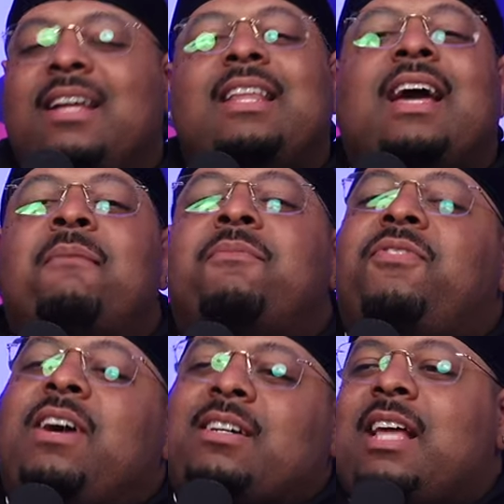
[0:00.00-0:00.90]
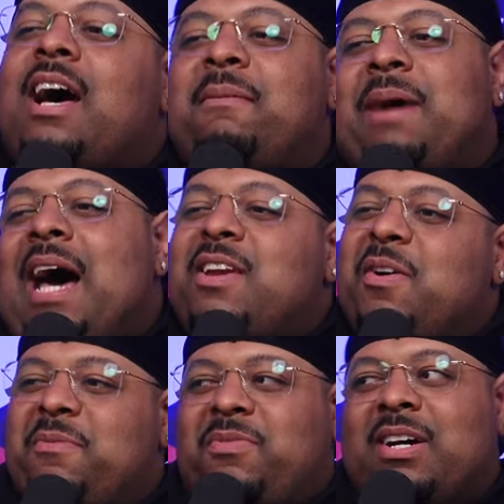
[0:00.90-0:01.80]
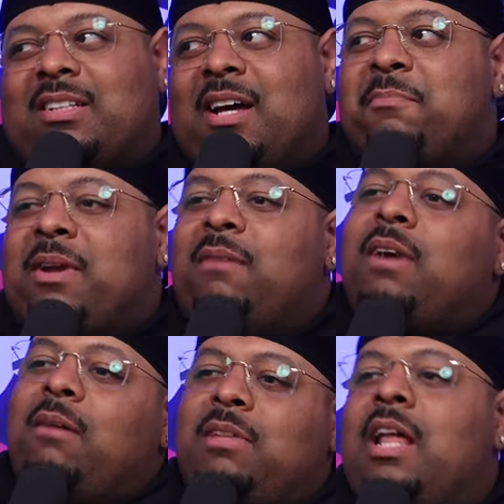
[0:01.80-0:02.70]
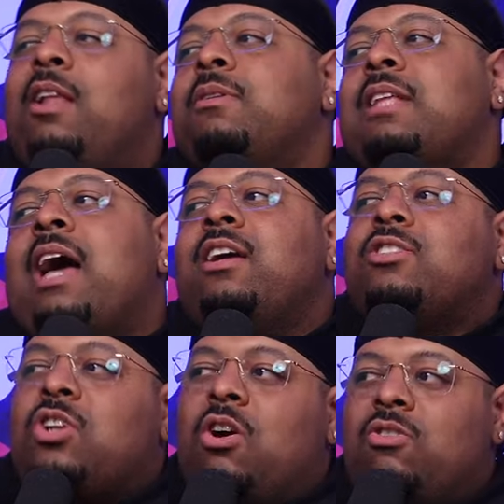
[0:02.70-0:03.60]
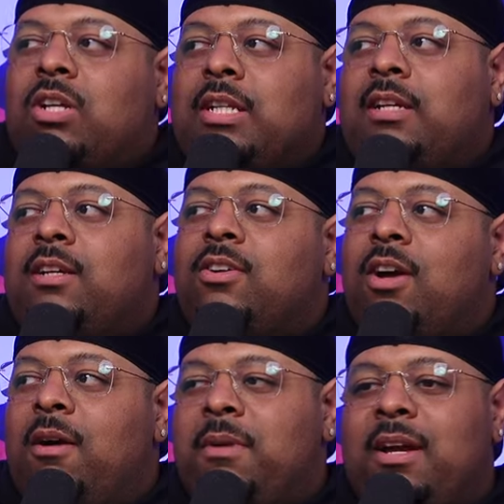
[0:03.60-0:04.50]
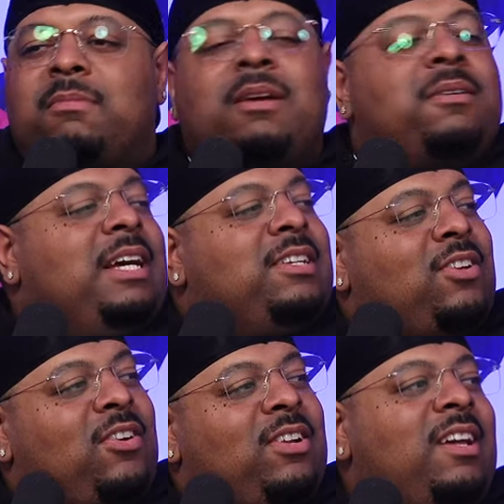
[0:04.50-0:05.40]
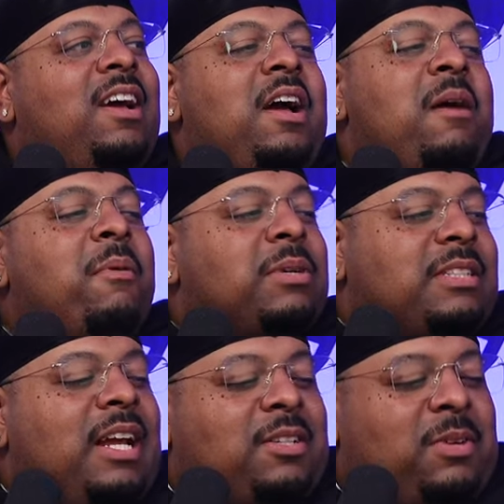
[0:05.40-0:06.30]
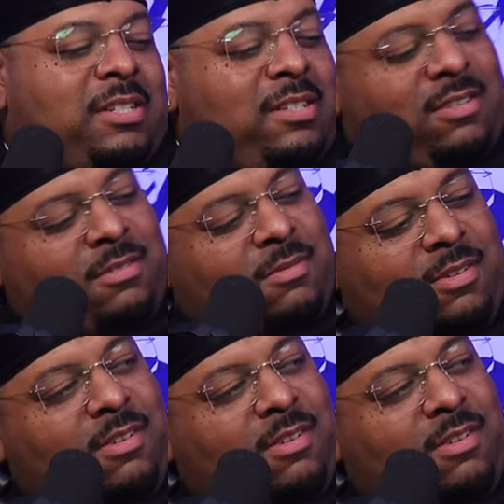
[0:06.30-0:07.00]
Like I'm fucked up. I know I'm fucked up, but I'm dealing with that internally. You know what I mean? I'm dealing with that internally. But what's the next question? Let's keep going.